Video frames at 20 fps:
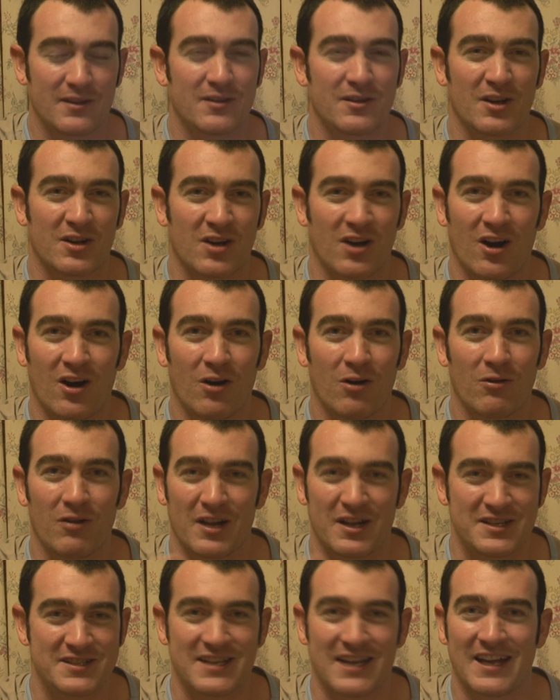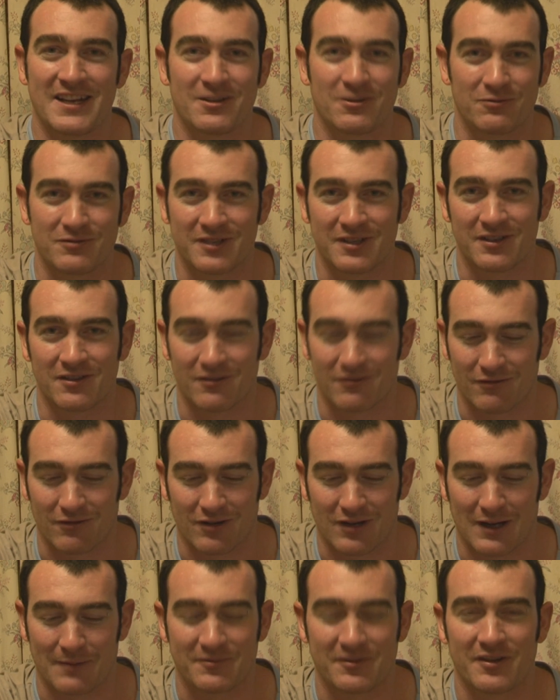Nicole and Daniel did not
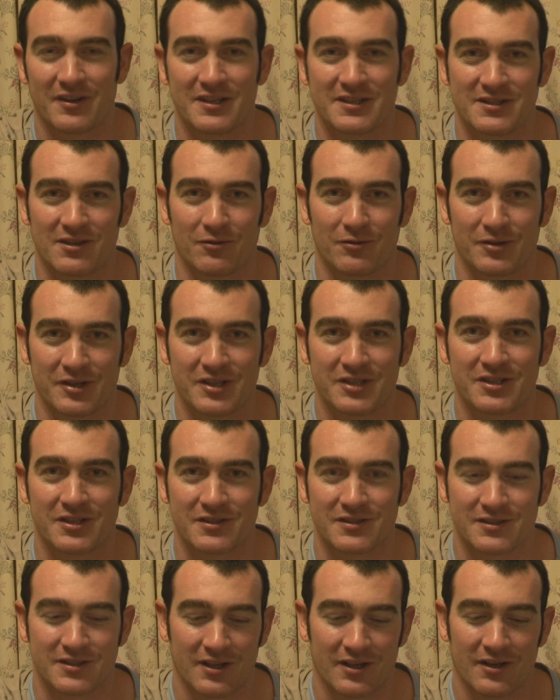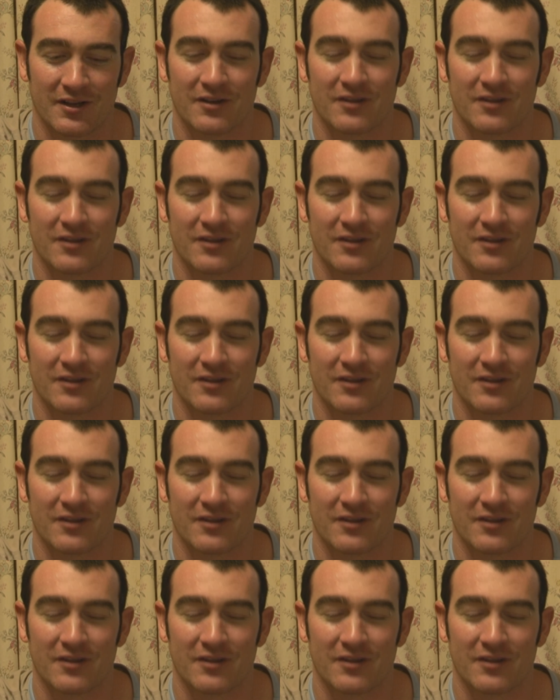rock up to these auditions.